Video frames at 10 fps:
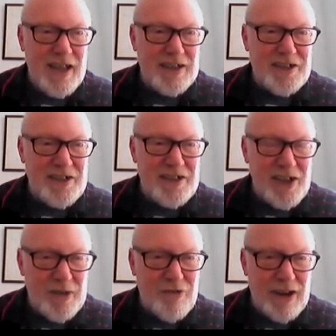And
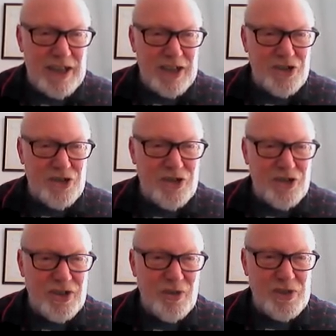time in
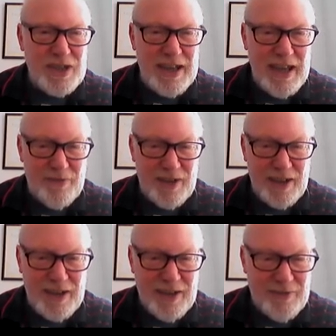Greenwich was
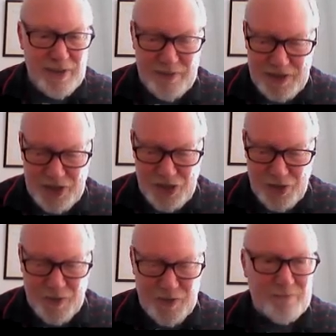
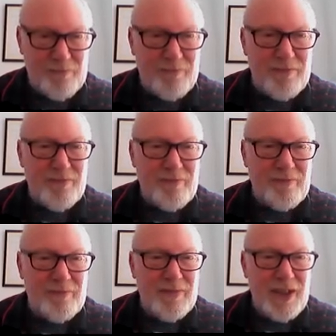11:52.
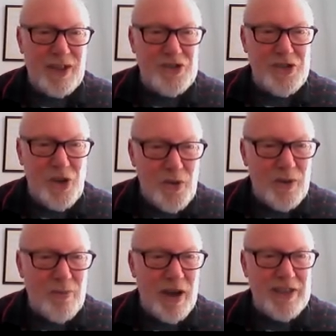
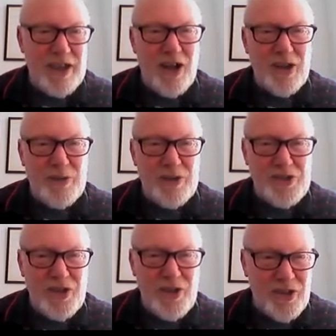So, by the
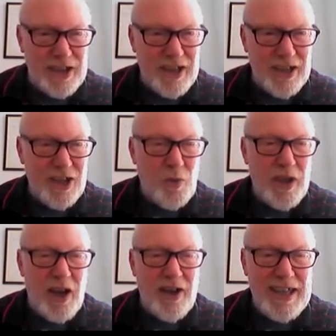arguments earlier,
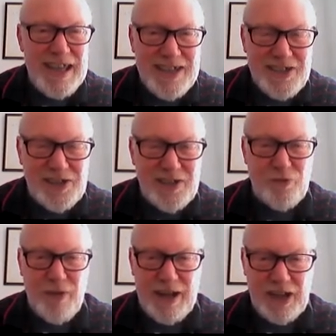we are east of
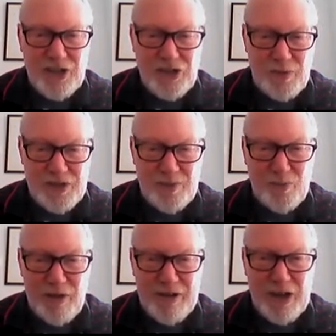Greenwich. We're
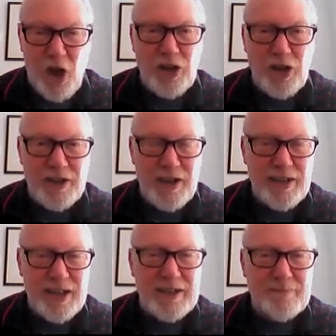somewhere in Holland, I
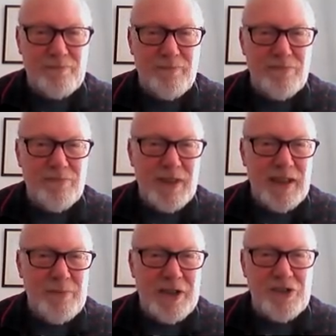think,
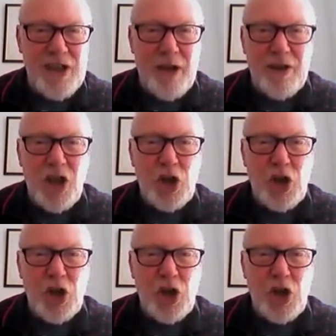because our